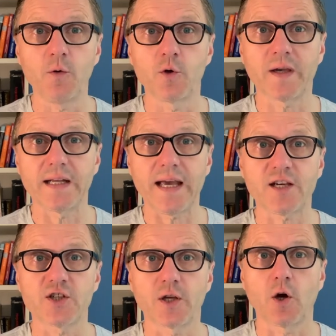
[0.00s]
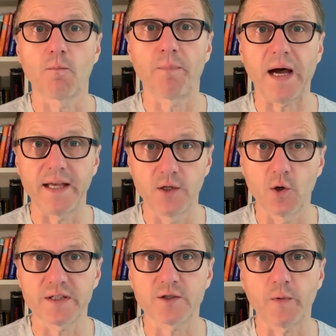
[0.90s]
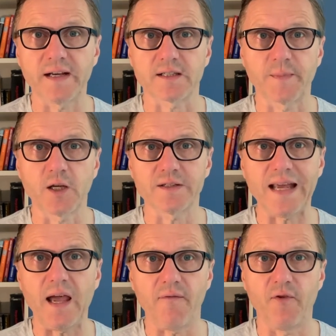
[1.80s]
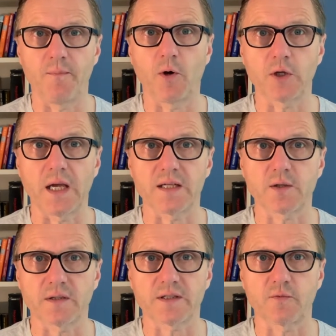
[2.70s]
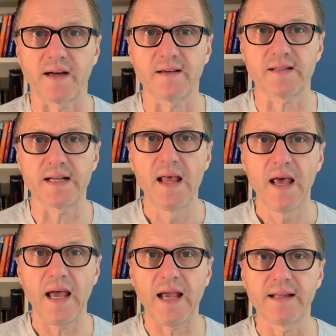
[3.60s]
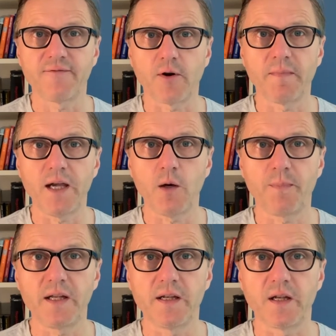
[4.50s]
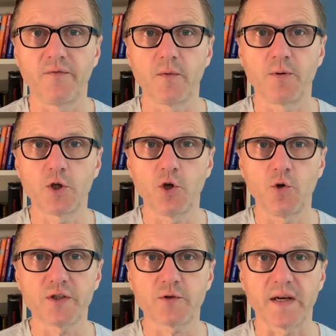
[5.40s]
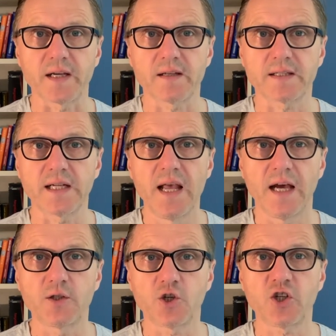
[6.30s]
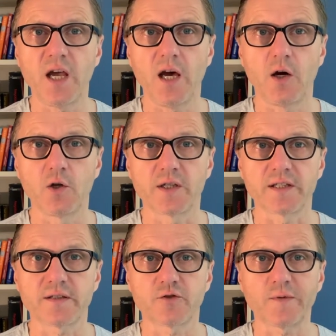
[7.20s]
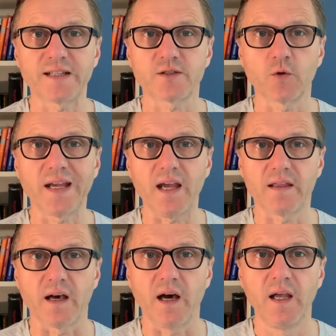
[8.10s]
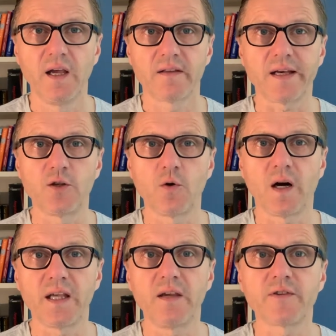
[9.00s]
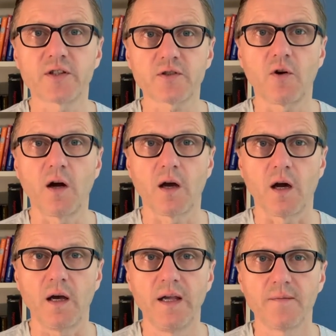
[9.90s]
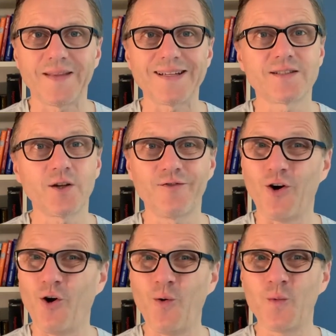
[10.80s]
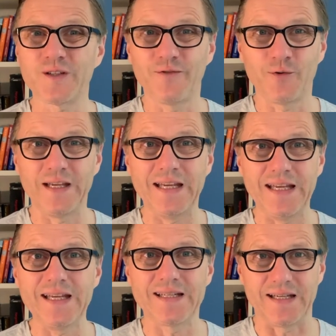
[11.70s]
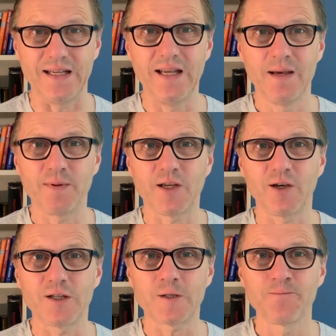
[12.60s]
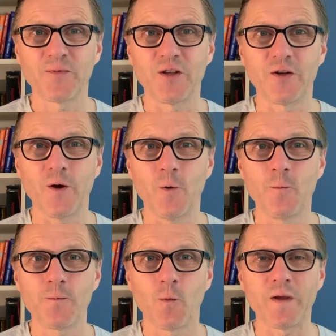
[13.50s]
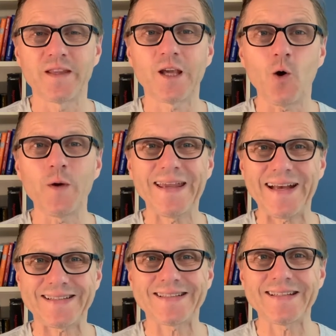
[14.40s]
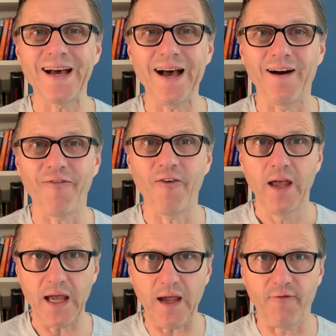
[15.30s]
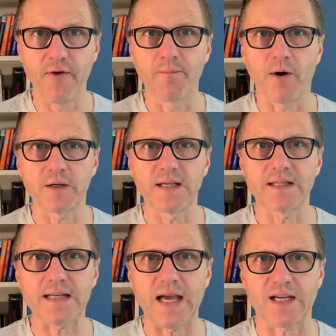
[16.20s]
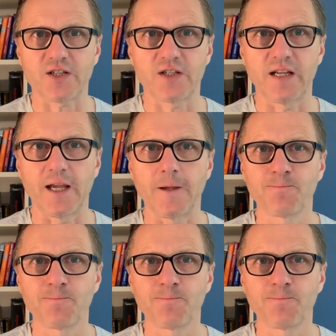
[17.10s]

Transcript: you can actually combine your strengths, because everybody has got strengths, and from my opinion, if you put your strengths and your shareholders' strengths together, then you are even stronger. That is not always very easy, because, you know, when the going gets tough, everybody is actually,